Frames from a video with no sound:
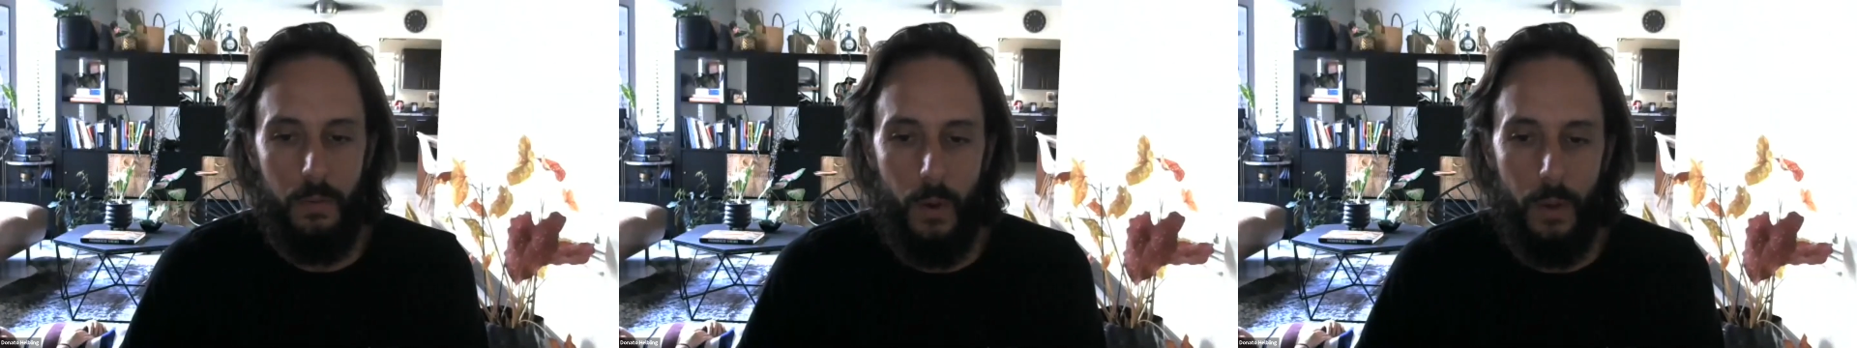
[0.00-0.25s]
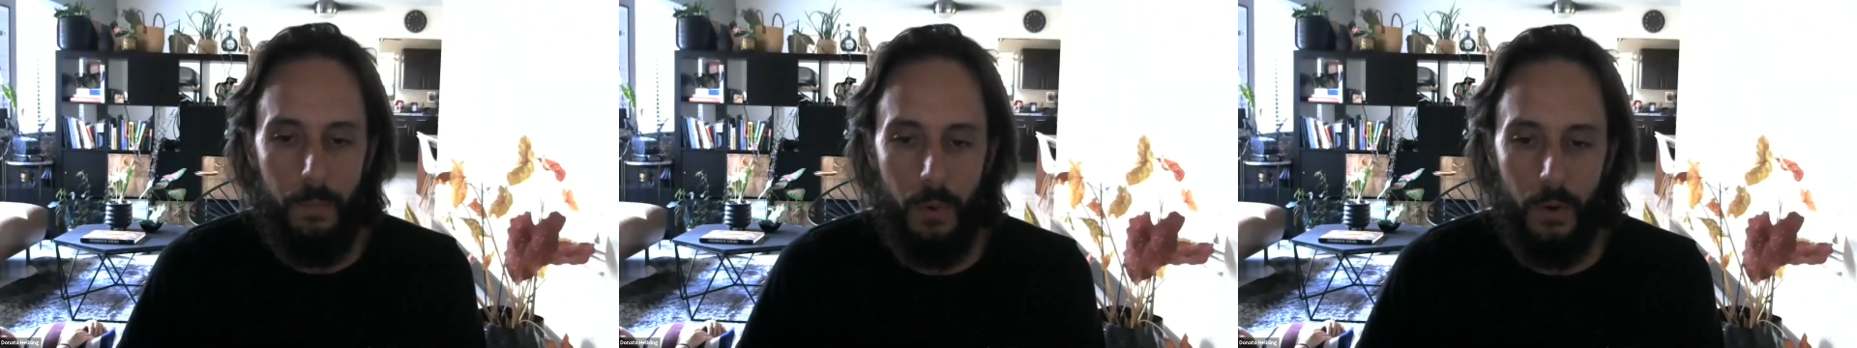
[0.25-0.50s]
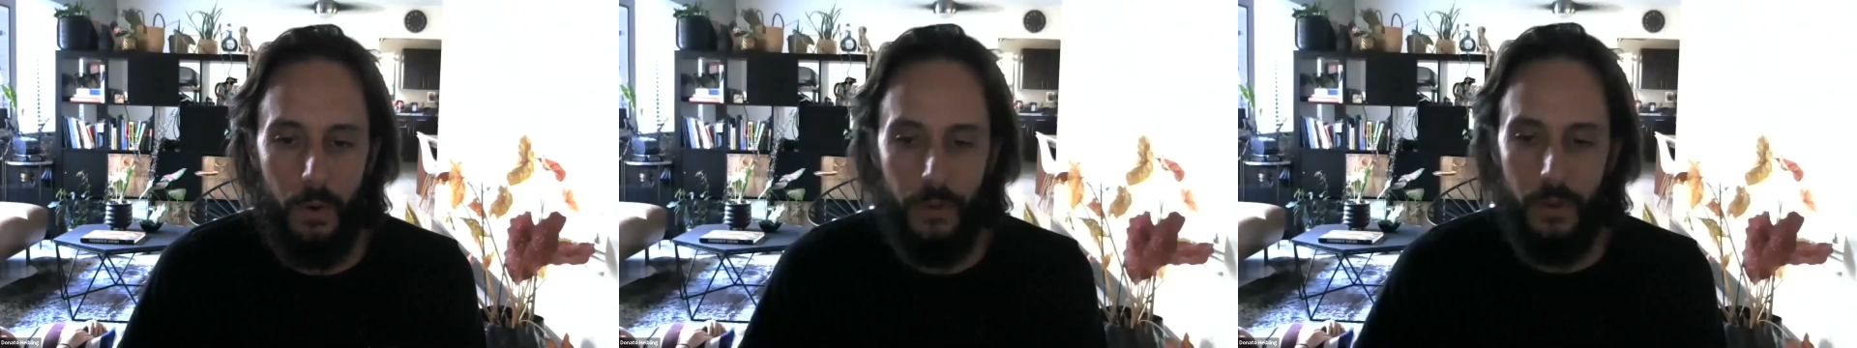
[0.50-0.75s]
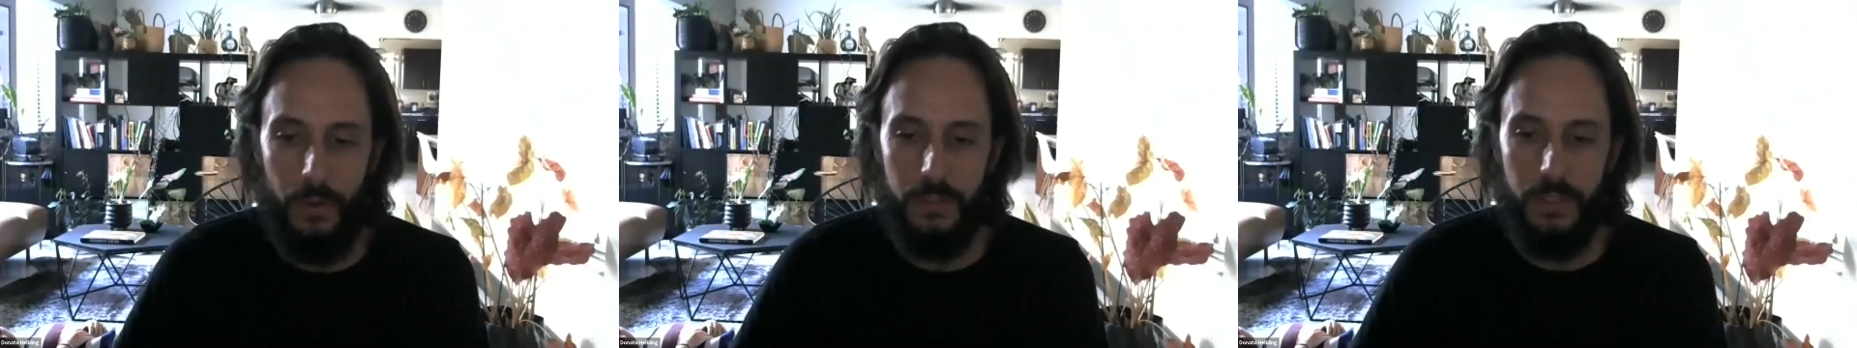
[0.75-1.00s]
One more of
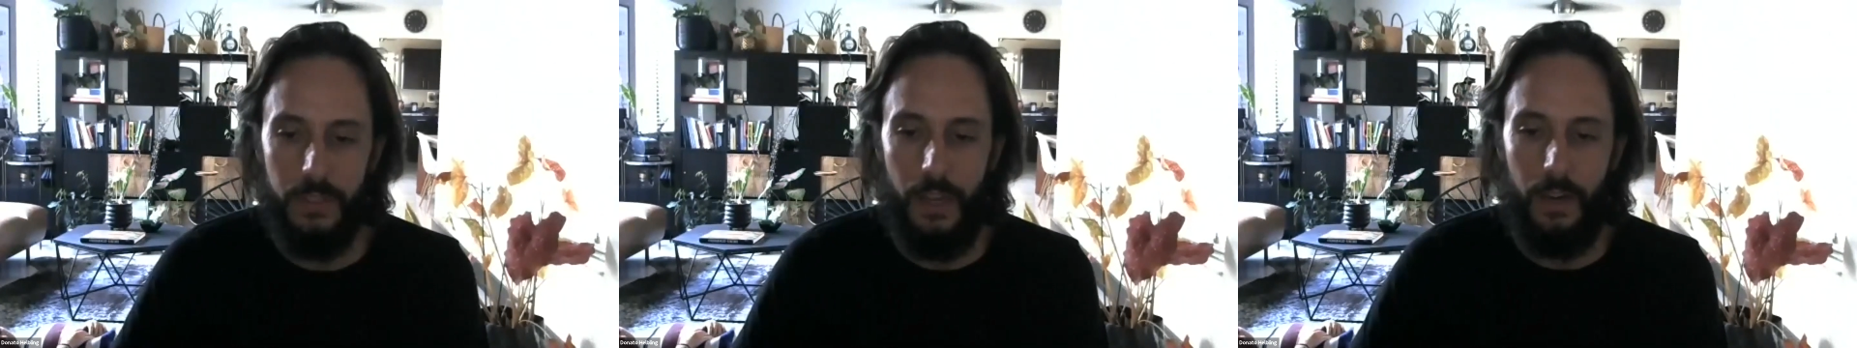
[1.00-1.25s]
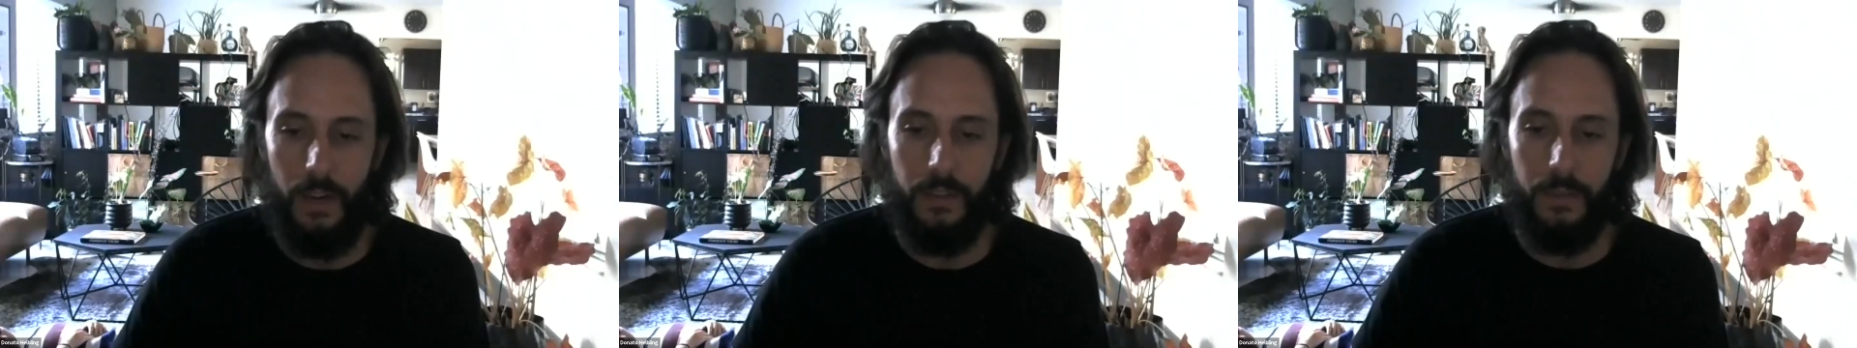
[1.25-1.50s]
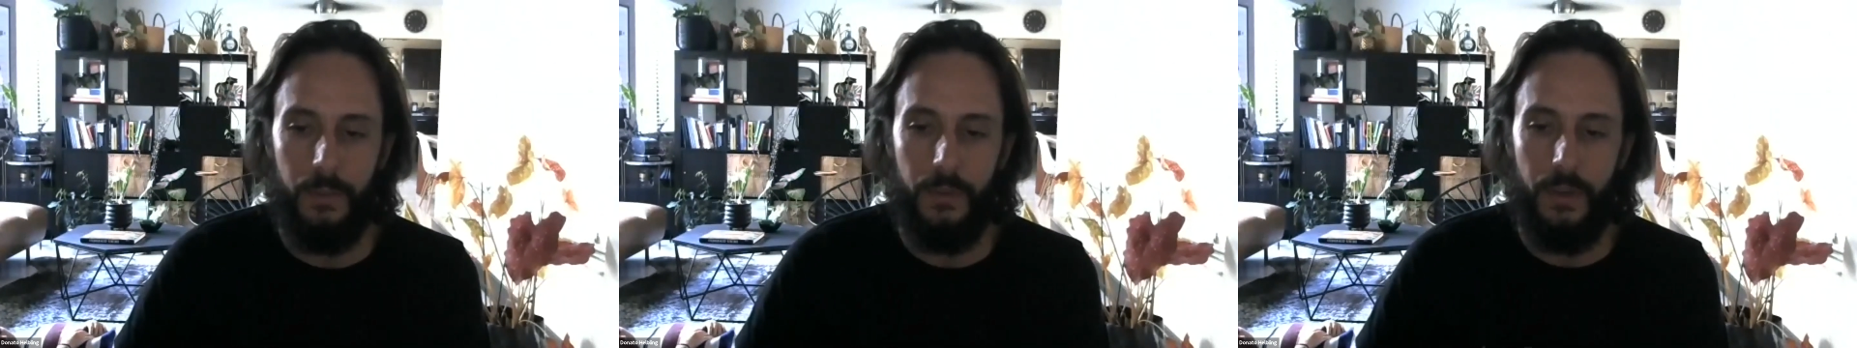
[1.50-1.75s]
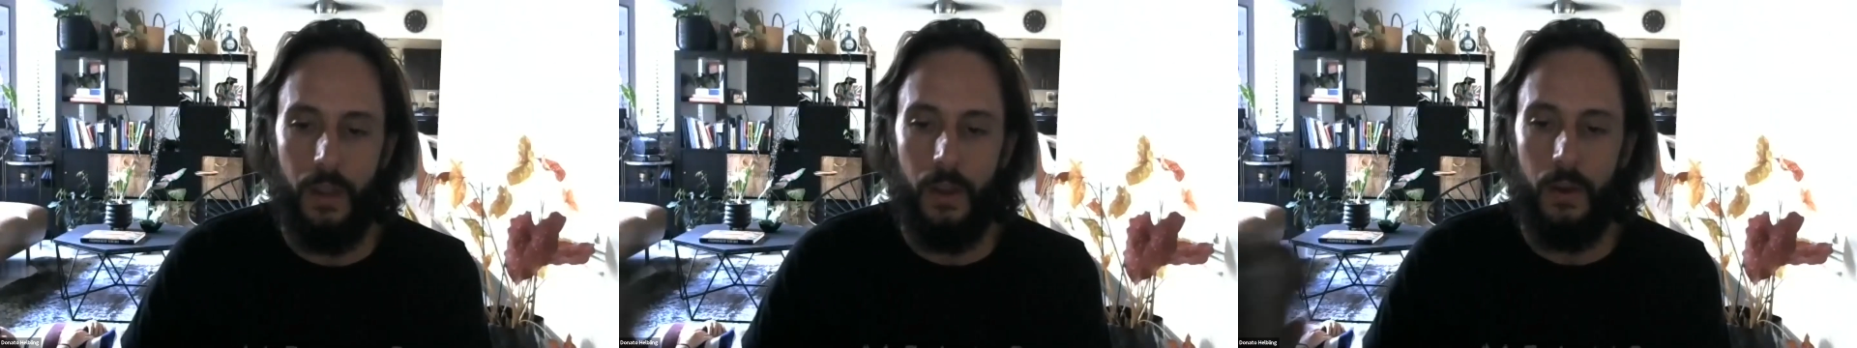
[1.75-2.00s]
those. Inhaling through the
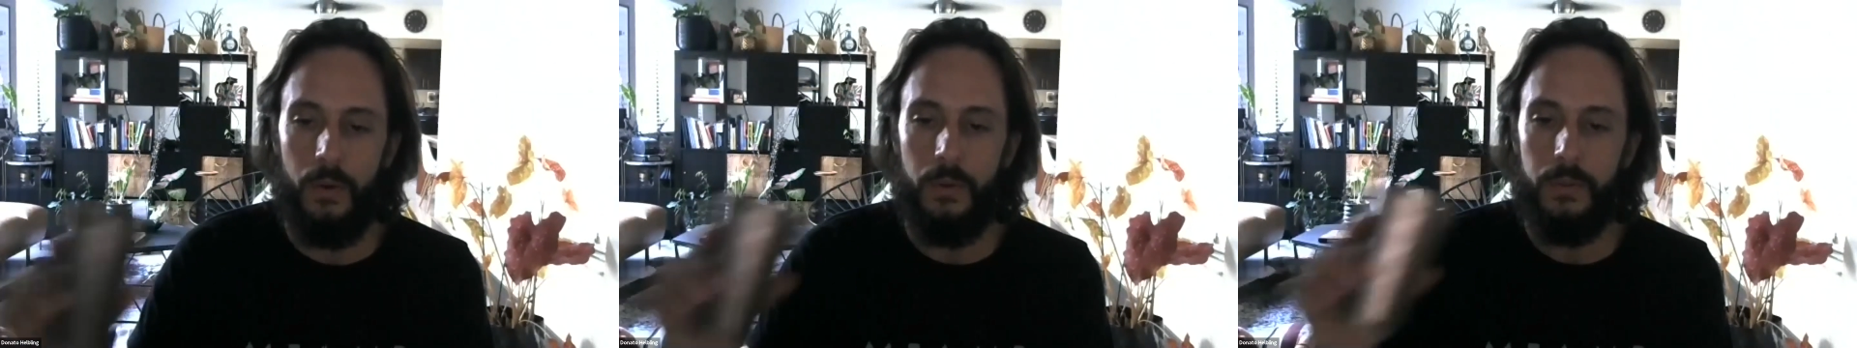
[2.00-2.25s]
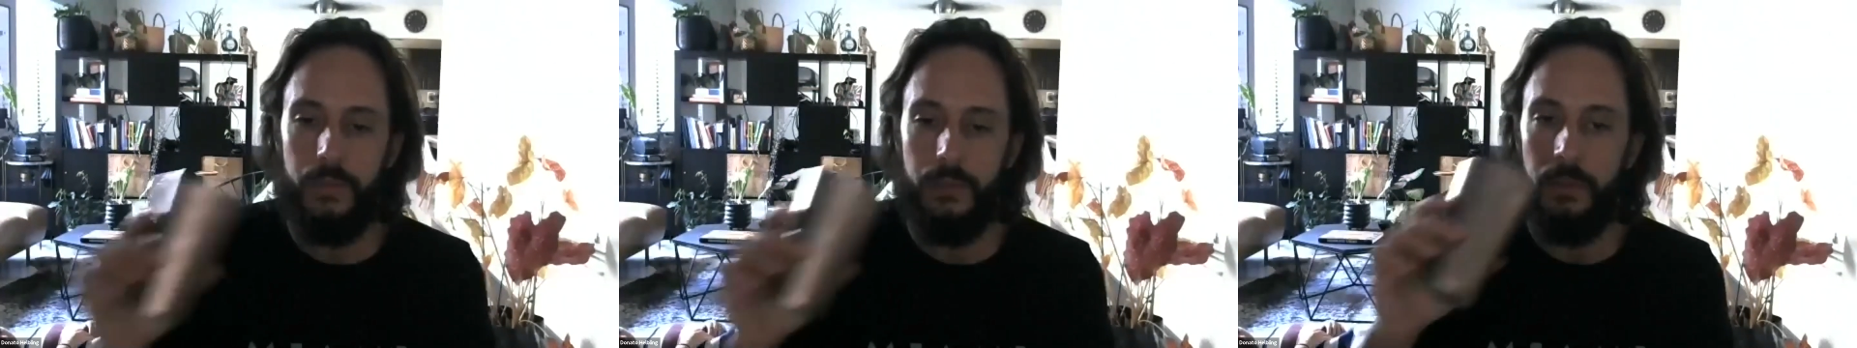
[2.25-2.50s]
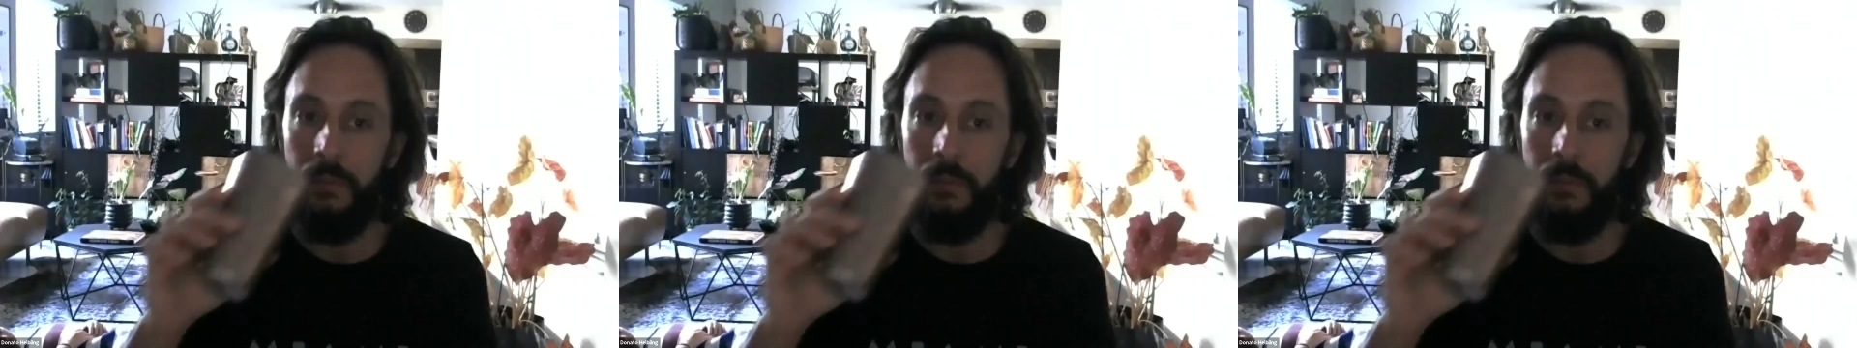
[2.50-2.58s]
nose.